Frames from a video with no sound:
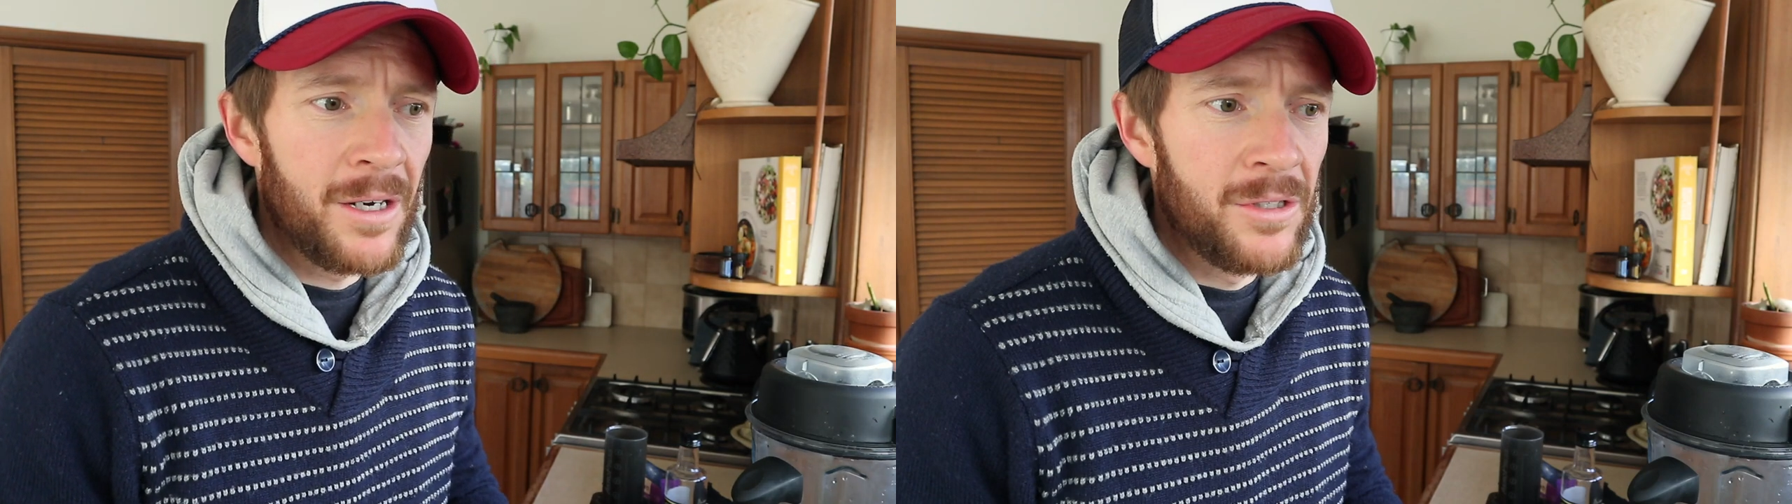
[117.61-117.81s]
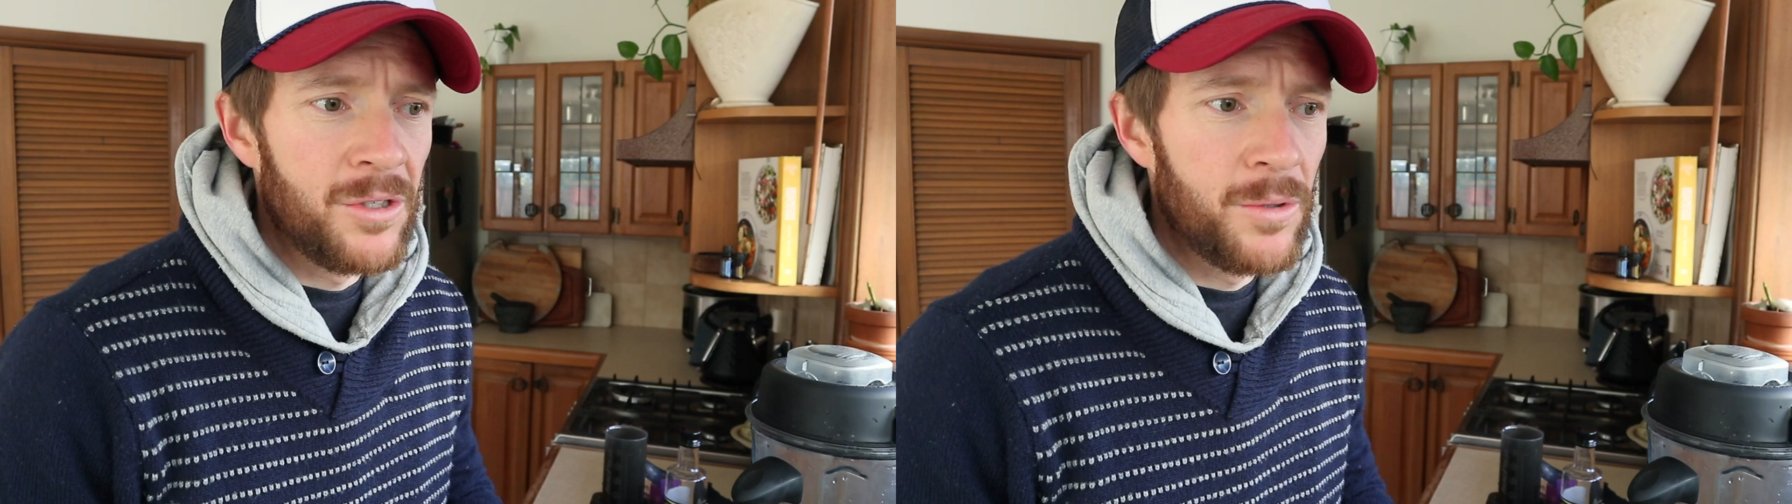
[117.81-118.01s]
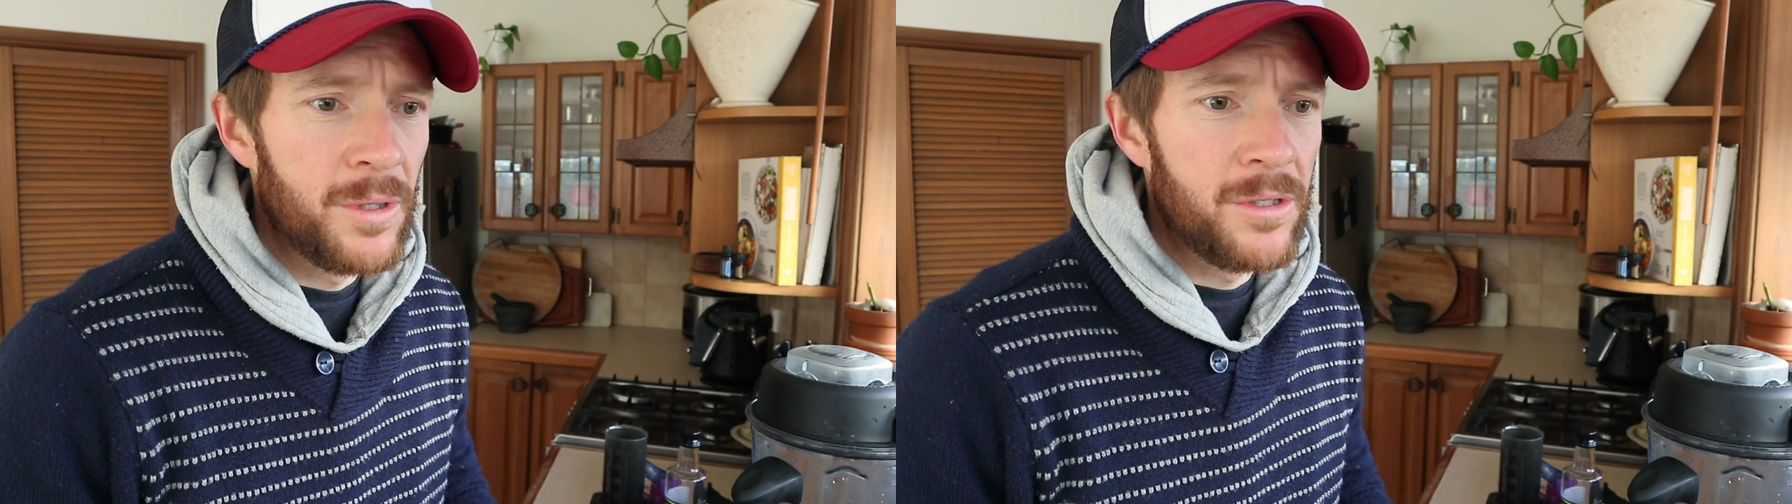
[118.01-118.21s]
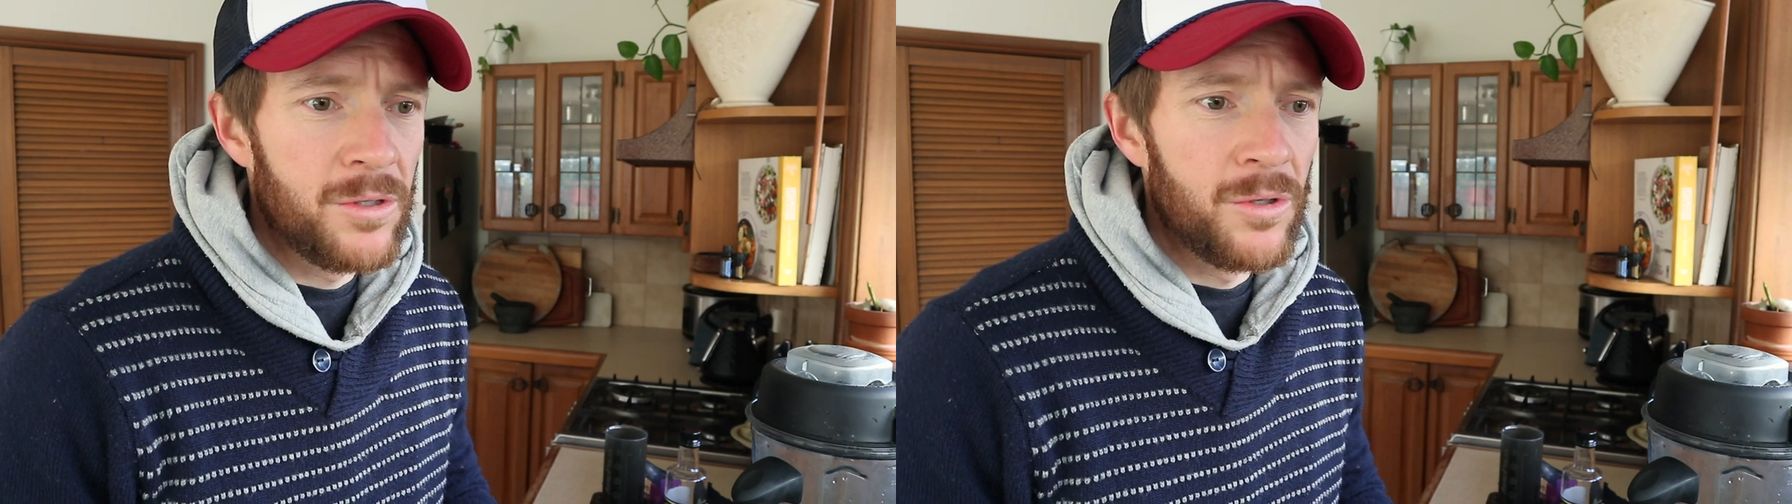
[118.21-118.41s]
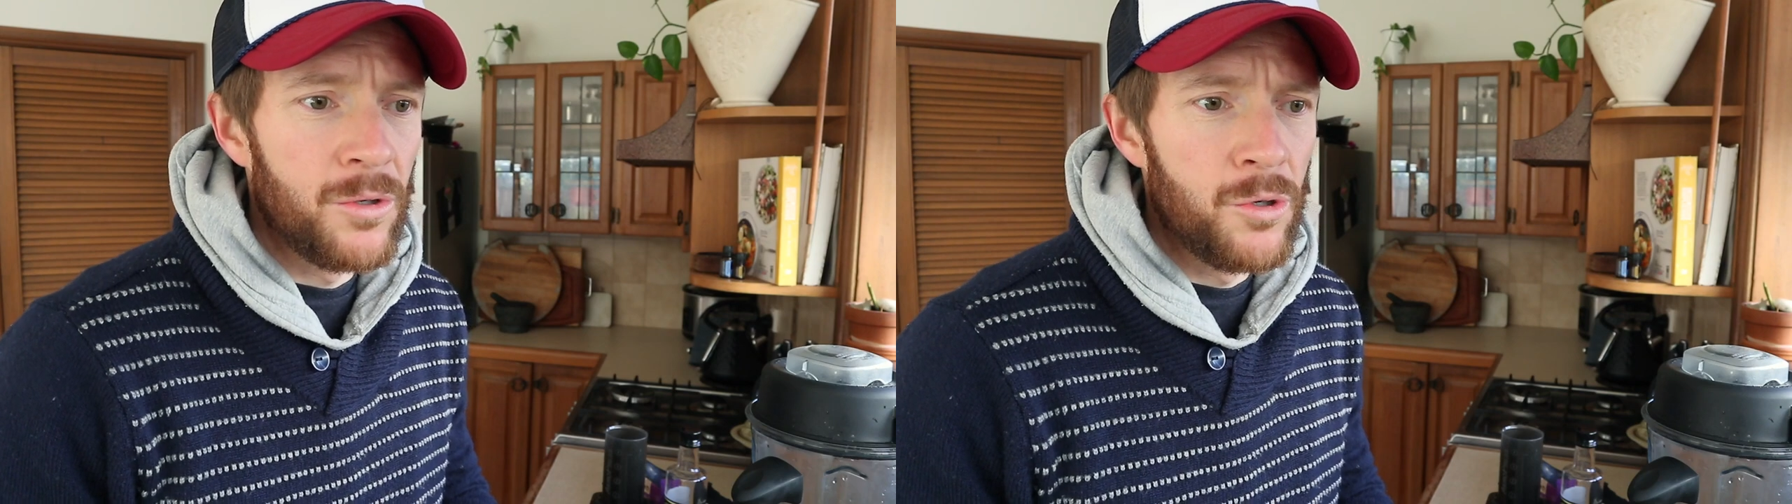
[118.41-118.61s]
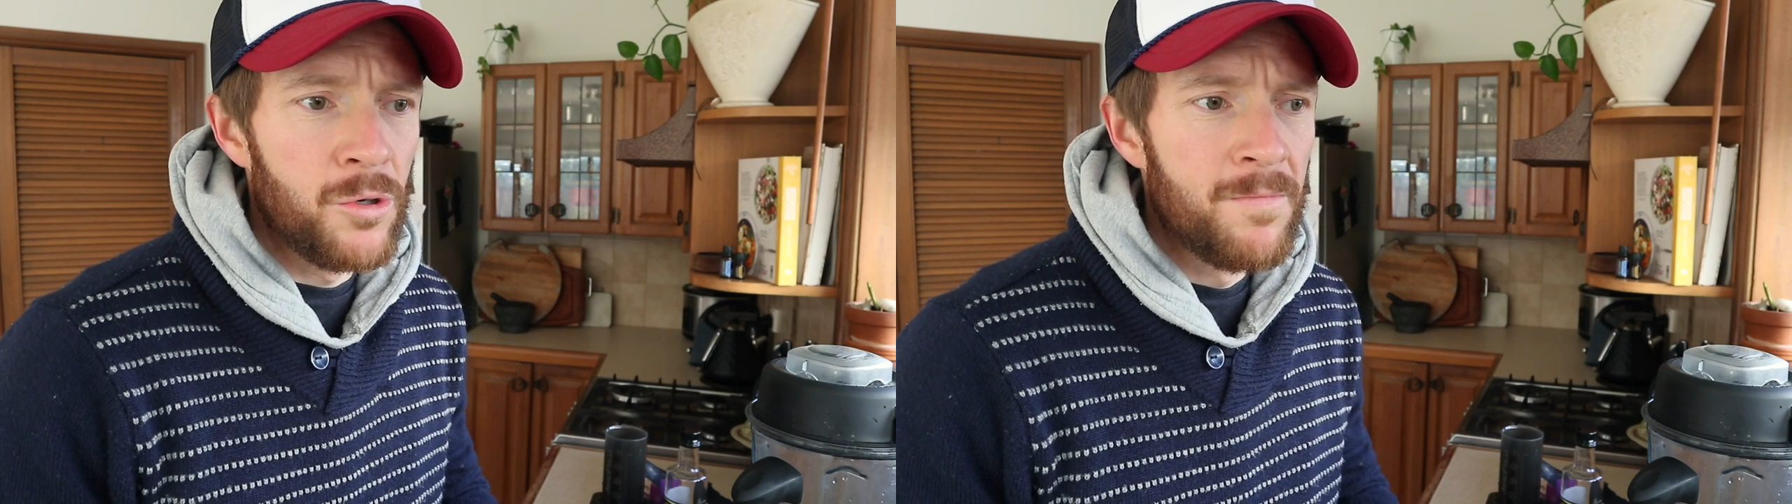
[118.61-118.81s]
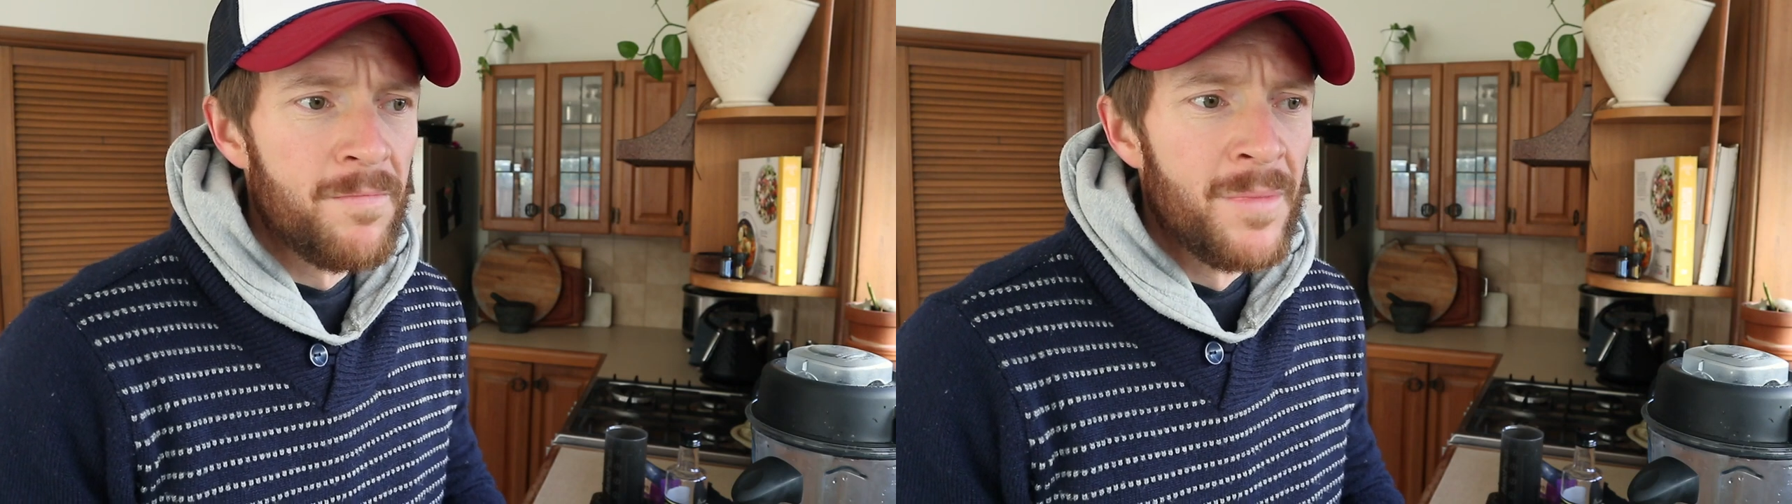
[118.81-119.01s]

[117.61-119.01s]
I do it to